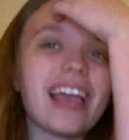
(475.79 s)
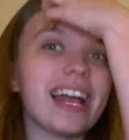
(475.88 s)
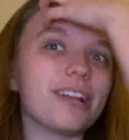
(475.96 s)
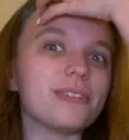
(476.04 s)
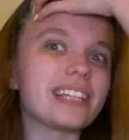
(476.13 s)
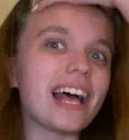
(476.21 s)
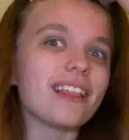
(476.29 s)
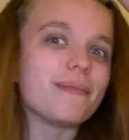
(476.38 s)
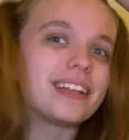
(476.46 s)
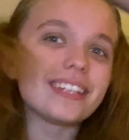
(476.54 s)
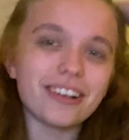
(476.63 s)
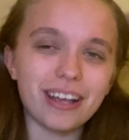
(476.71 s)
And it was
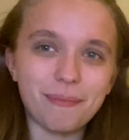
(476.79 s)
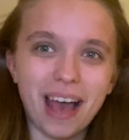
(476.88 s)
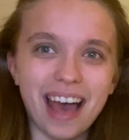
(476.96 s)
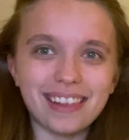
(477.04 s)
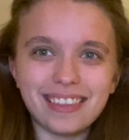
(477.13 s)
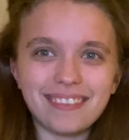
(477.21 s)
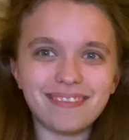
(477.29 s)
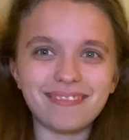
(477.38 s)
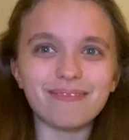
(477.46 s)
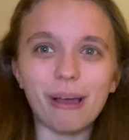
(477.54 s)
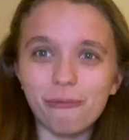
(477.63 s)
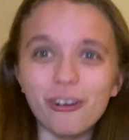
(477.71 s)
elementary math.
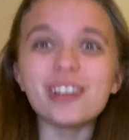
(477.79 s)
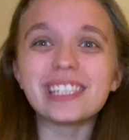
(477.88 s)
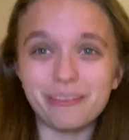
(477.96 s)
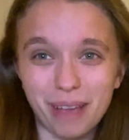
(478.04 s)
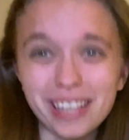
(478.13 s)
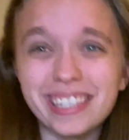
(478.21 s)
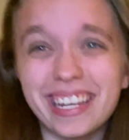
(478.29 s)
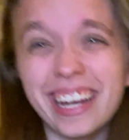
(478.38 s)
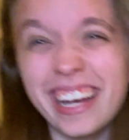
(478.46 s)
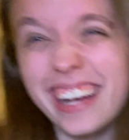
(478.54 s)
My first semester.